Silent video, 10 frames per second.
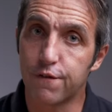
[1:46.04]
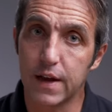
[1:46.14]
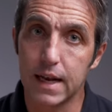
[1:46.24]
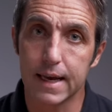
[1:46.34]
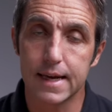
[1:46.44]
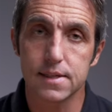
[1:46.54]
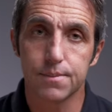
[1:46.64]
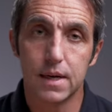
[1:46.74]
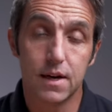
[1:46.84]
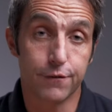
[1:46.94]
feeling it,
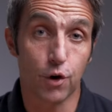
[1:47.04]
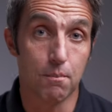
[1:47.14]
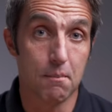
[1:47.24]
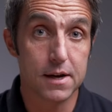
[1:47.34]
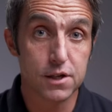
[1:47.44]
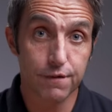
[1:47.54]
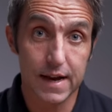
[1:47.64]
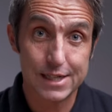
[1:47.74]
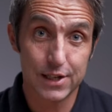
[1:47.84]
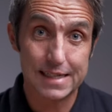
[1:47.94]
if your
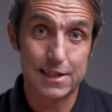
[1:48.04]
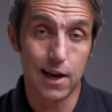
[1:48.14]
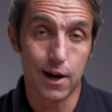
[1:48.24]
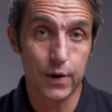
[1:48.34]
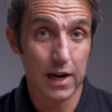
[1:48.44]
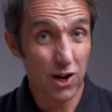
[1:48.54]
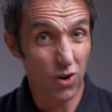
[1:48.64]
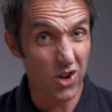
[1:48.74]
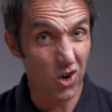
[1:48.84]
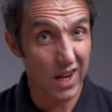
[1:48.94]
motivation is low,
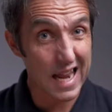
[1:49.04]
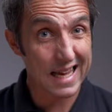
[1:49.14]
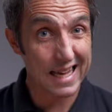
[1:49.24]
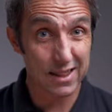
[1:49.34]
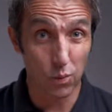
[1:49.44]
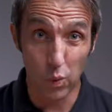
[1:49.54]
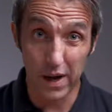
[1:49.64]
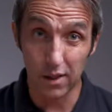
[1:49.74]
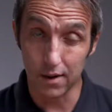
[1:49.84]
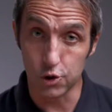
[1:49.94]
or you're lacking the
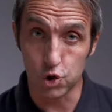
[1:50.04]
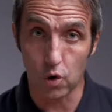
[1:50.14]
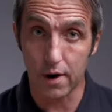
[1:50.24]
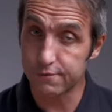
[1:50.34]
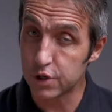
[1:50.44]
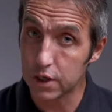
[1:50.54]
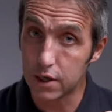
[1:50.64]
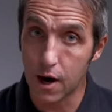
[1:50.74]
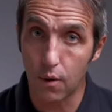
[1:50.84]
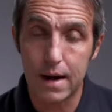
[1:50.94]
will and drive to
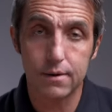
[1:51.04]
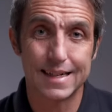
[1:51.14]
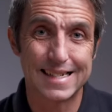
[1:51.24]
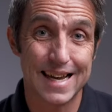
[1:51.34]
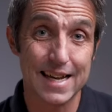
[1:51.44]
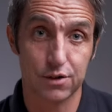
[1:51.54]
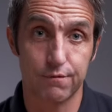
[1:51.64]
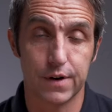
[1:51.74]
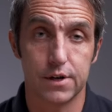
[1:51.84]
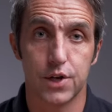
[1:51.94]
go out and take
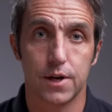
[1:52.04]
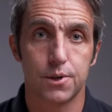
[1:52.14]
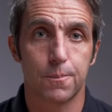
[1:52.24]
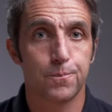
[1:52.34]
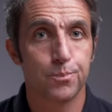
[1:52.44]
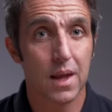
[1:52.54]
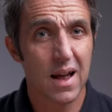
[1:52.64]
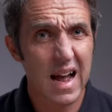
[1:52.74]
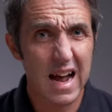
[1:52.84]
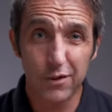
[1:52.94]
some photos,
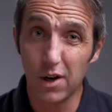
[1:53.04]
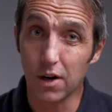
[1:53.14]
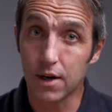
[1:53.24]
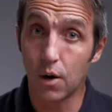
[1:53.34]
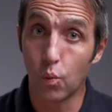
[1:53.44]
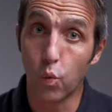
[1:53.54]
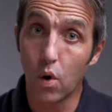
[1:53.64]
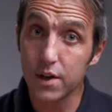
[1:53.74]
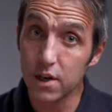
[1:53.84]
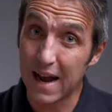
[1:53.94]
have a look at
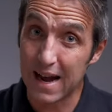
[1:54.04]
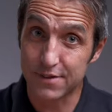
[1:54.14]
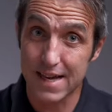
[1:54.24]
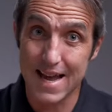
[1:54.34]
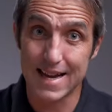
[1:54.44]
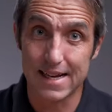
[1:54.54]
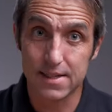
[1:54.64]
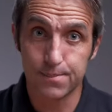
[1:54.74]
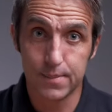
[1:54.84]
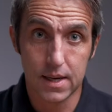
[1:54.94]
what you have to edit.